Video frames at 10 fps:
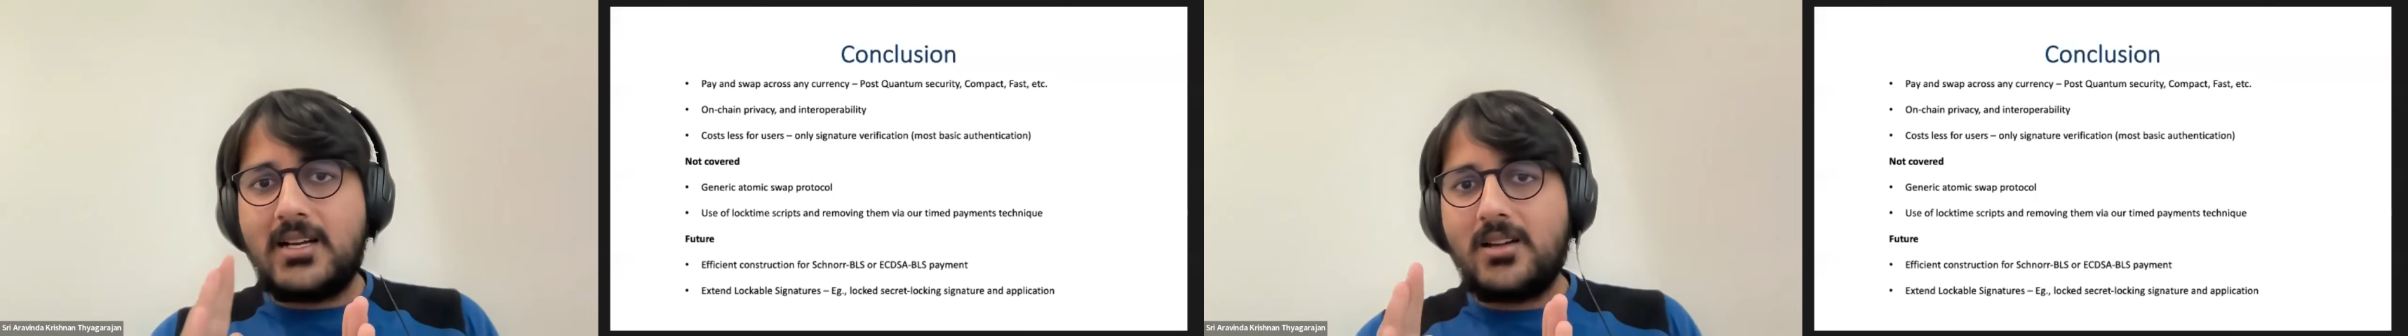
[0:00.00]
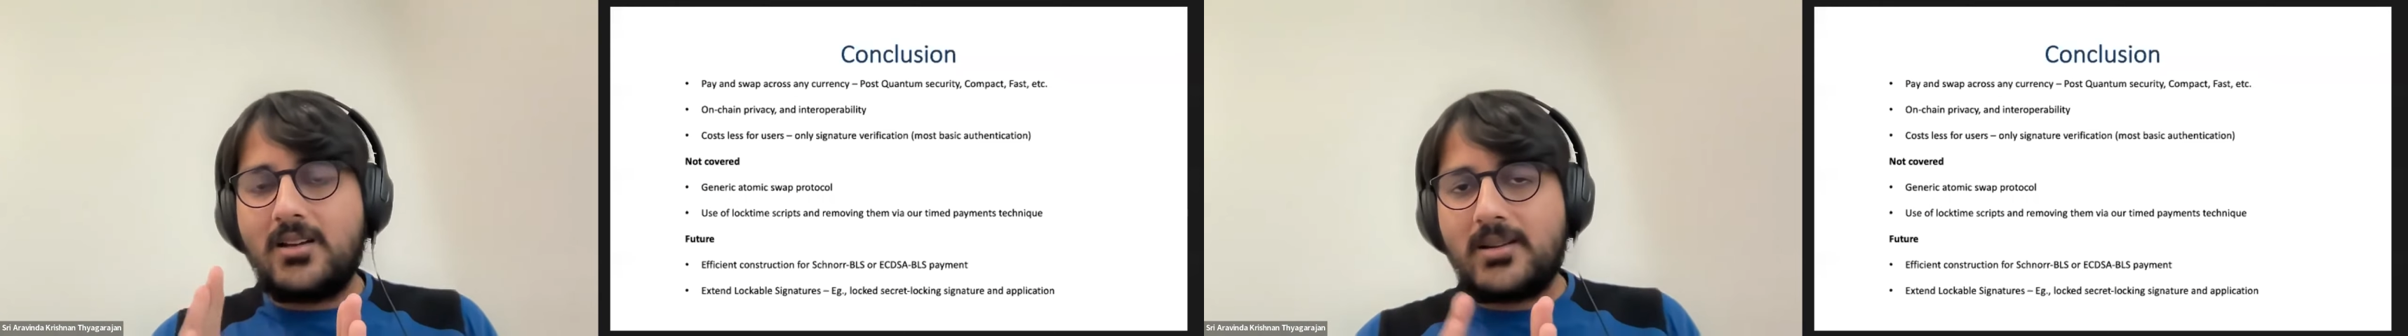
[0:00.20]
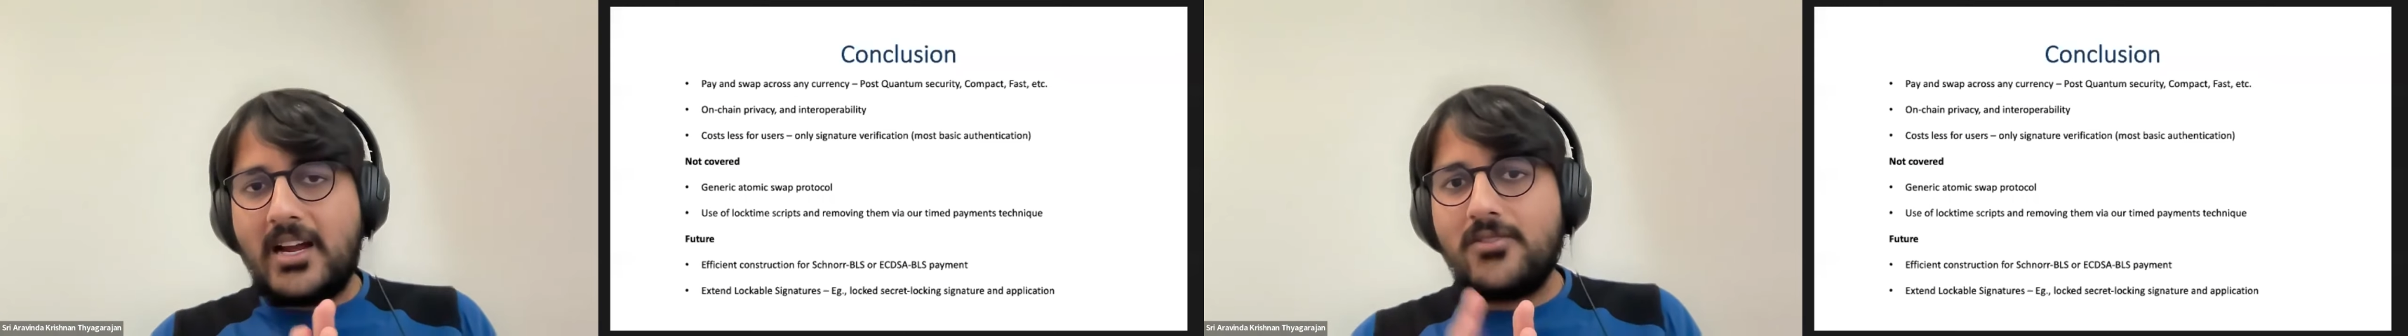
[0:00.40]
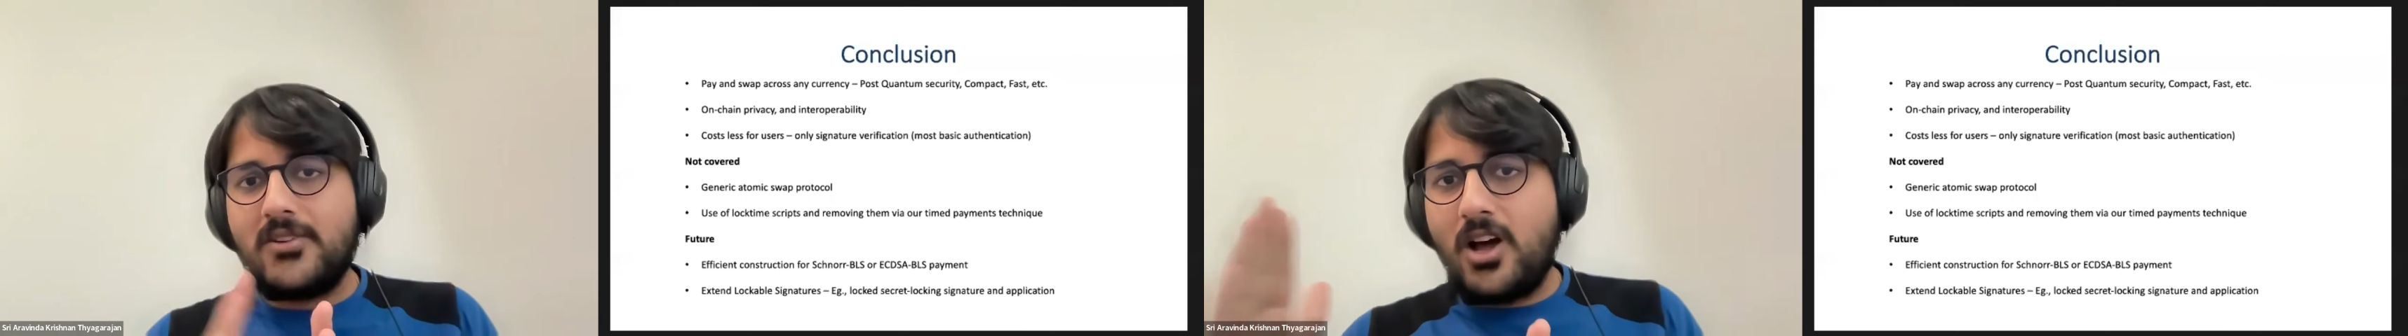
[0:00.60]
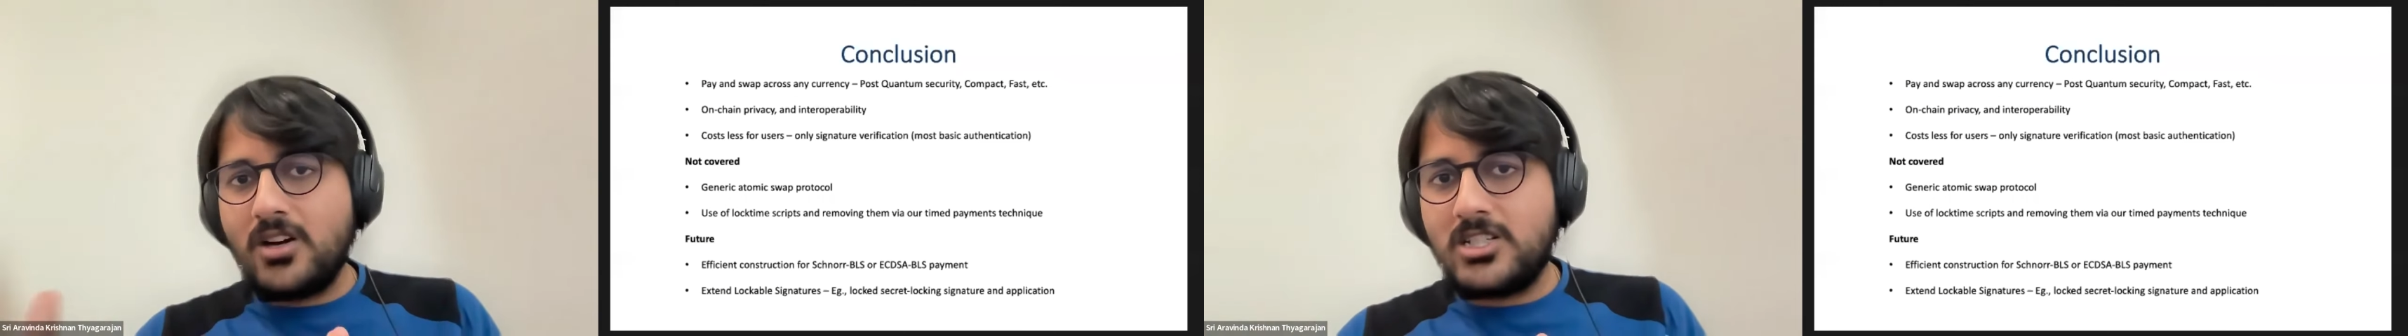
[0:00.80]
uh kind of a
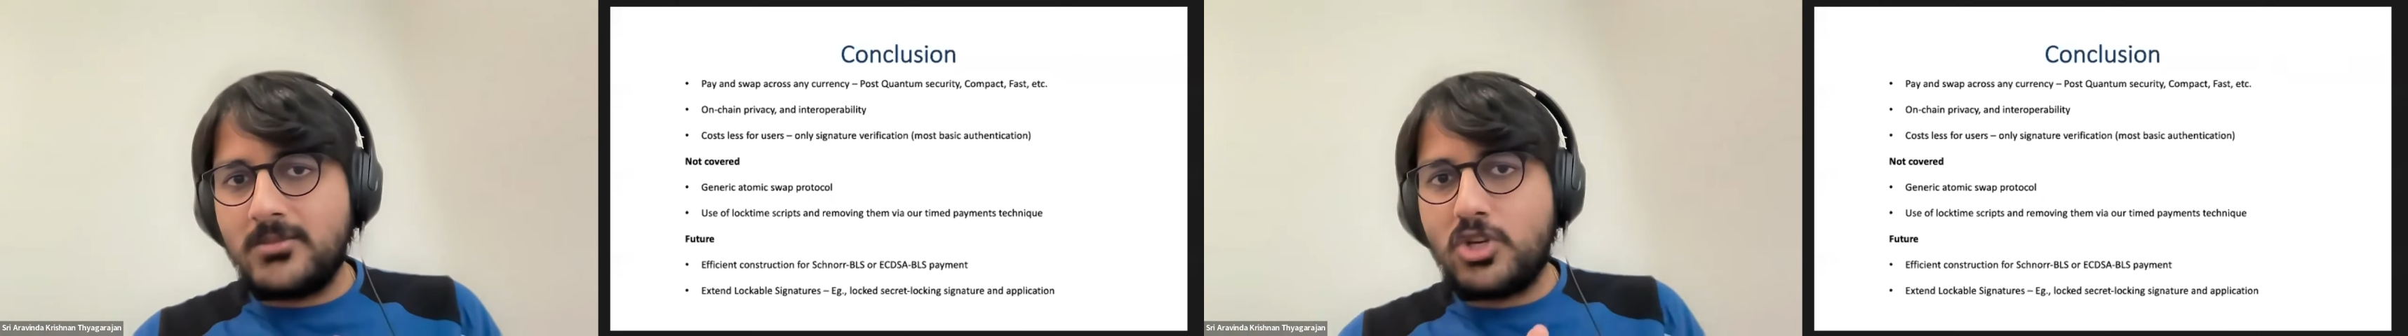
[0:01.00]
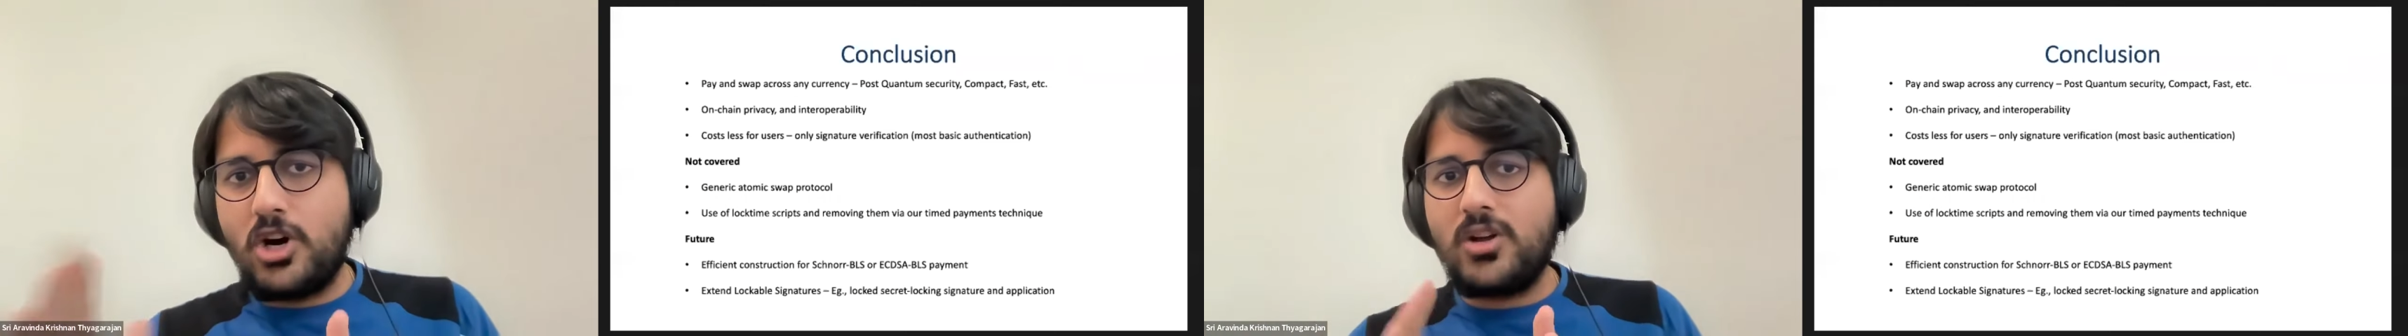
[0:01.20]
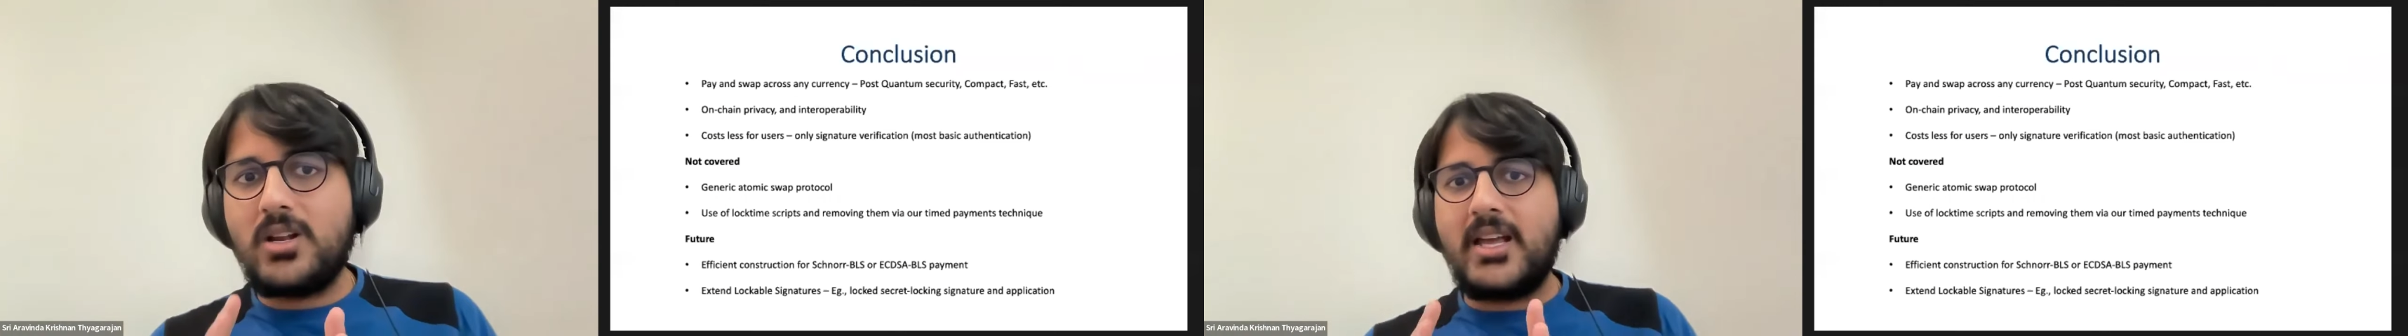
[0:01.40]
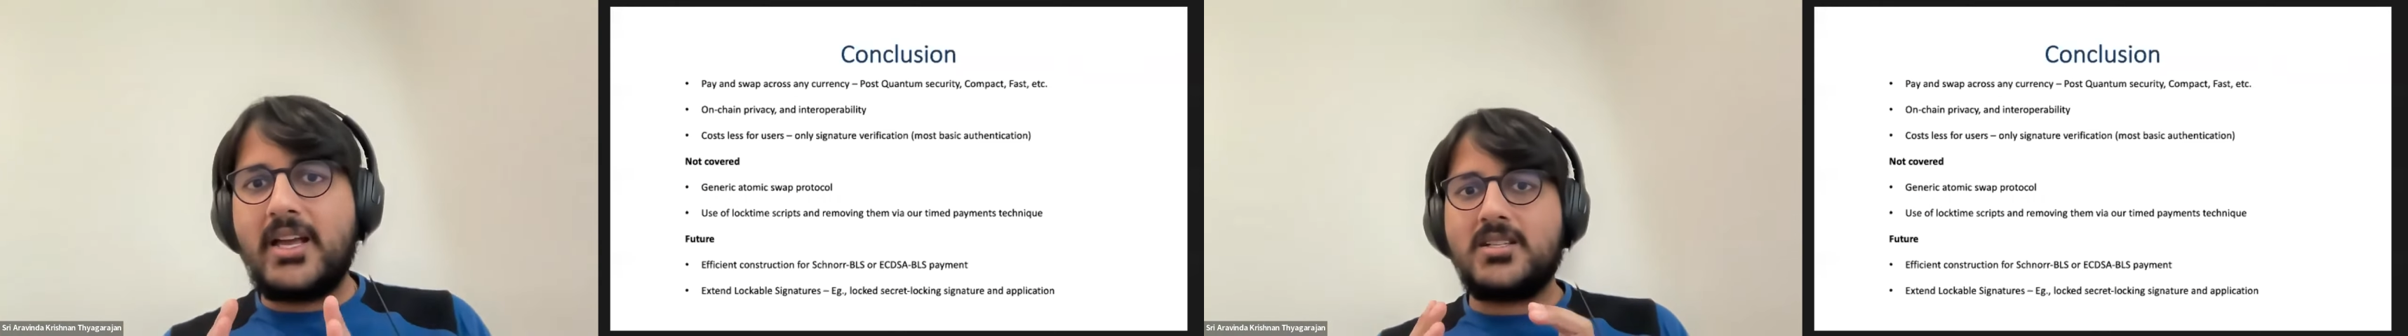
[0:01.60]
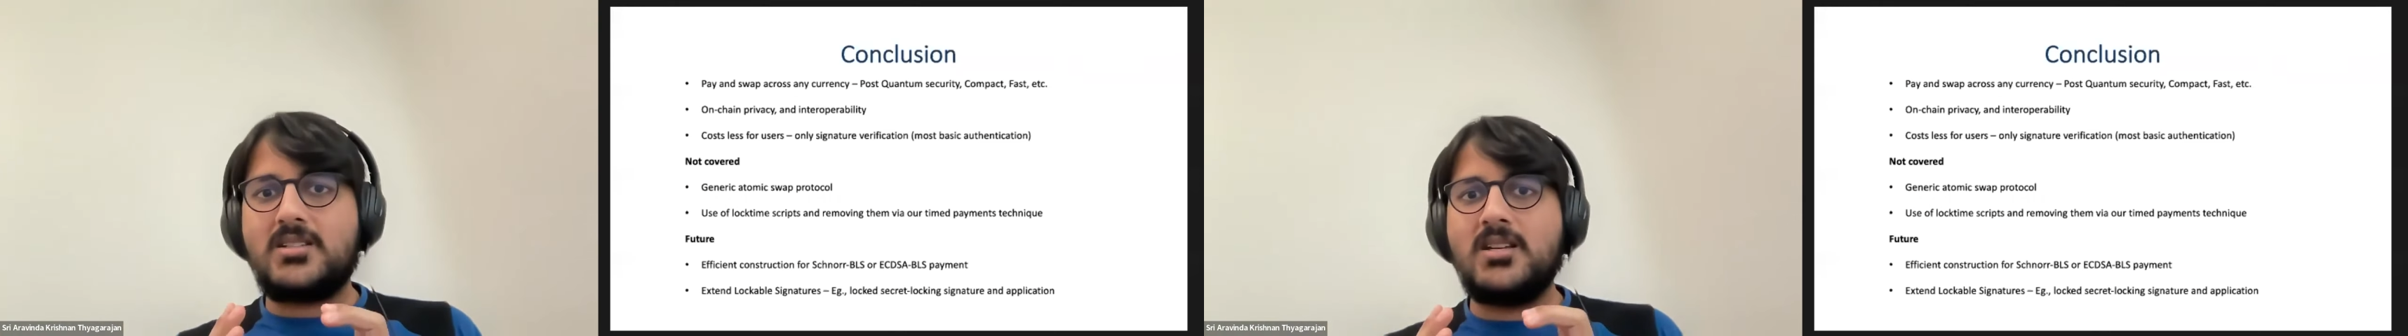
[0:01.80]
long-term goal
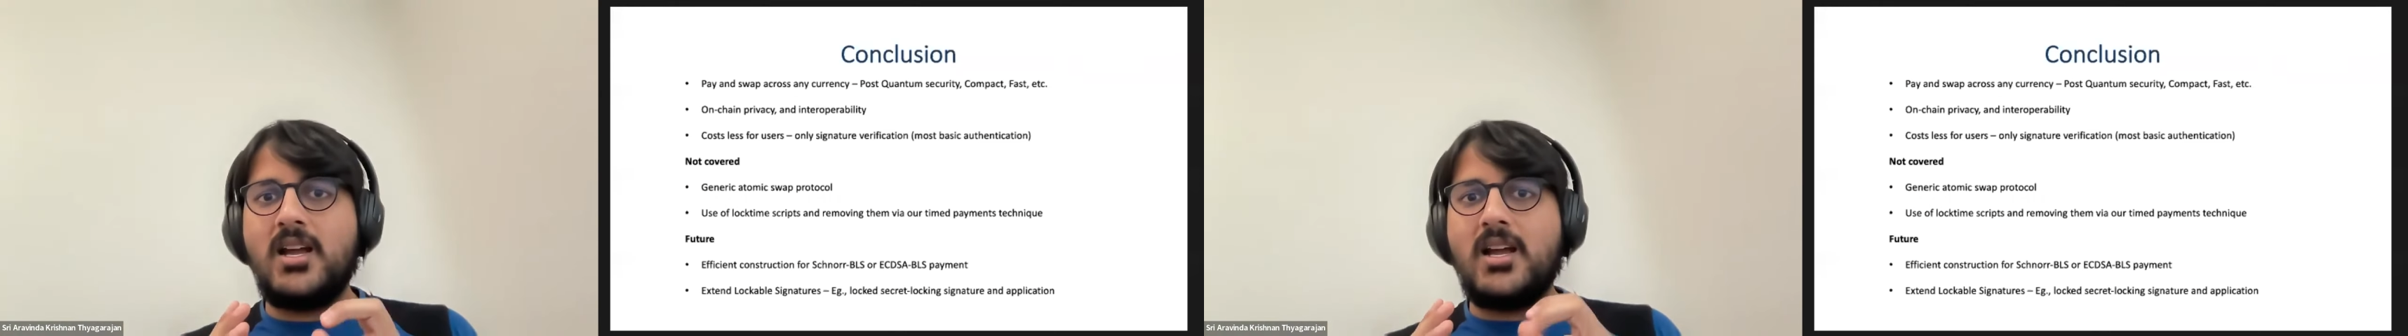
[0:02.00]
is